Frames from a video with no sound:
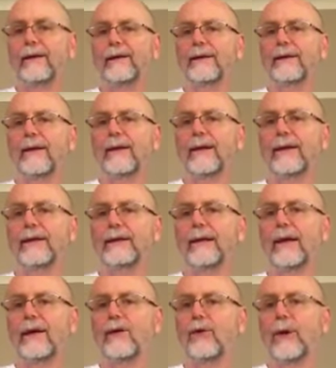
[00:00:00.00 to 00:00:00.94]
So there's
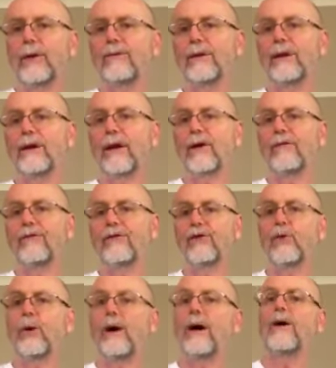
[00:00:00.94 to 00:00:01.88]
the equivalent of
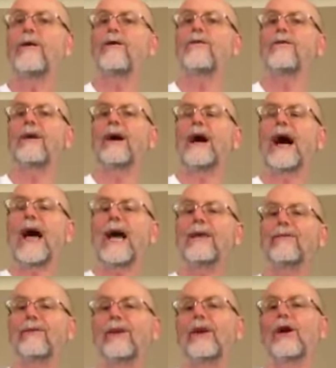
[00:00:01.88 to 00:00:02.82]
12
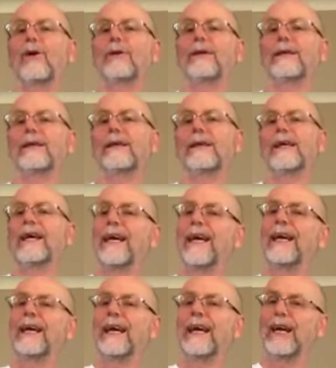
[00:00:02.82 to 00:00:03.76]
eighth notes
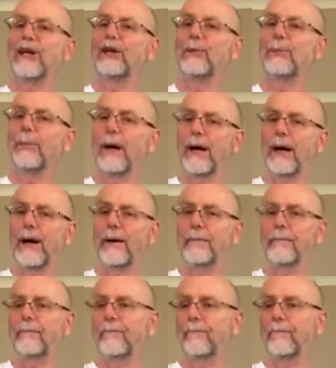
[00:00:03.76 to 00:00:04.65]
in each bar.